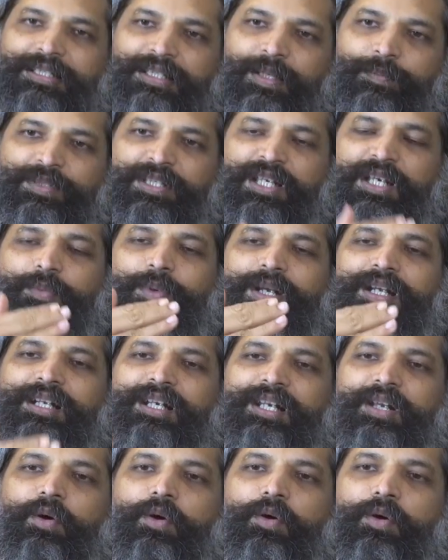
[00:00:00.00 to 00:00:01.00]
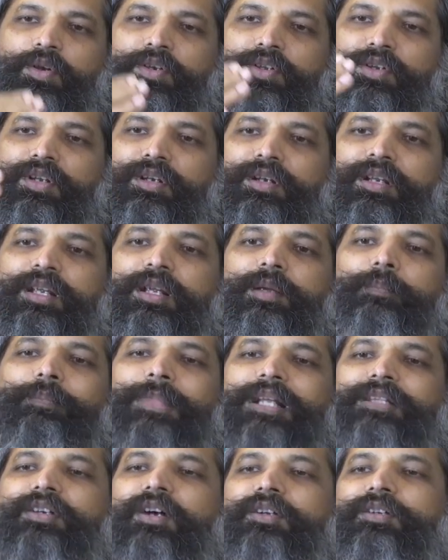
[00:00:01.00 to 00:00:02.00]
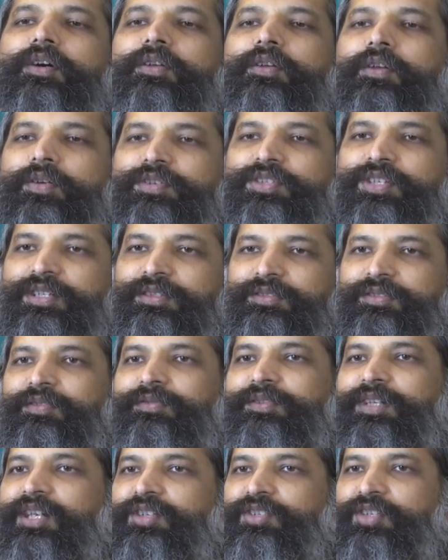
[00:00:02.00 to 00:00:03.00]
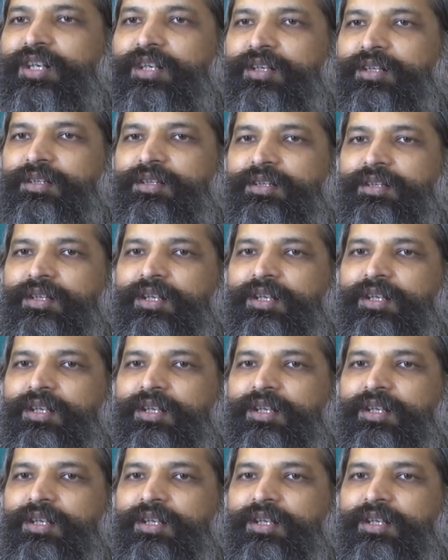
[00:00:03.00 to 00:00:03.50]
Subsequently, all your methodologies of teaching